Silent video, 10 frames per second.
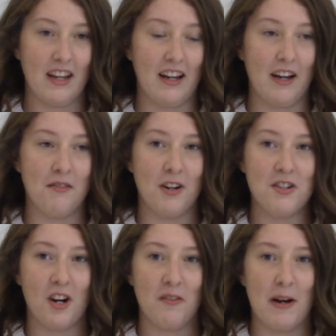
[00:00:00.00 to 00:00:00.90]
I first
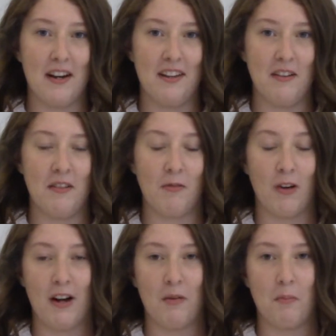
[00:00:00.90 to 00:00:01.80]
heard about it in
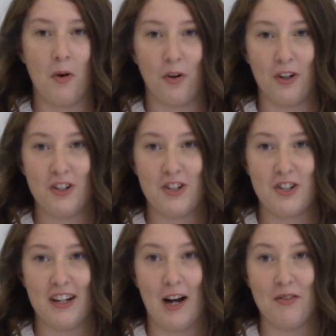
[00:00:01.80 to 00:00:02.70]
around March,
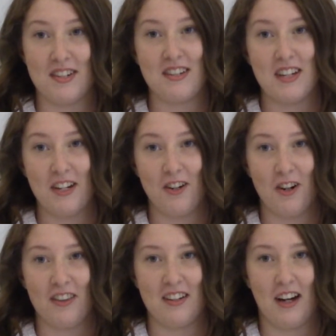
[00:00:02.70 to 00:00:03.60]
and I was a senior
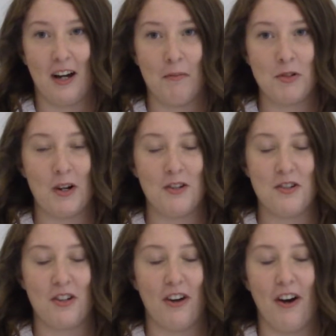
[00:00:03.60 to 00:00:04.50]
at the time, so I just
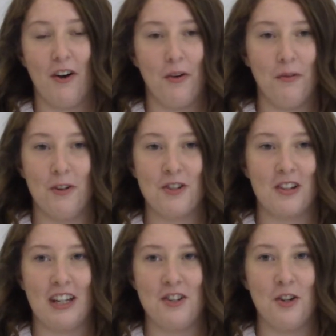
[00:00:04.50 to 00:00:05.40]
thought, oh, we're just
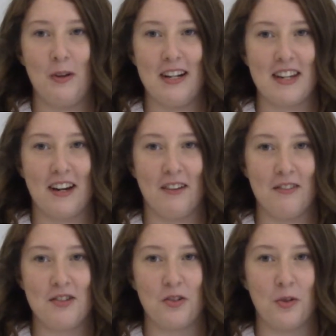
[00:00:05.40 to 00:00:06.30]
going to get 2 weeks out of
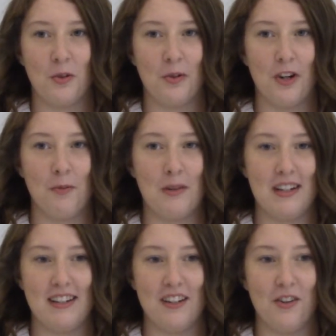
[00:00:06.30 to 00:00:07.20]
school, no
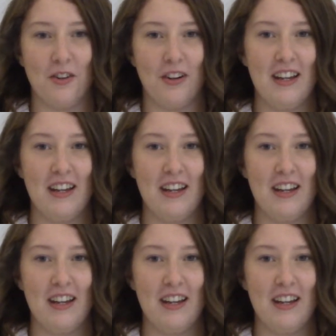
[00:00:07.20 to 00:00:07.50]
big deal.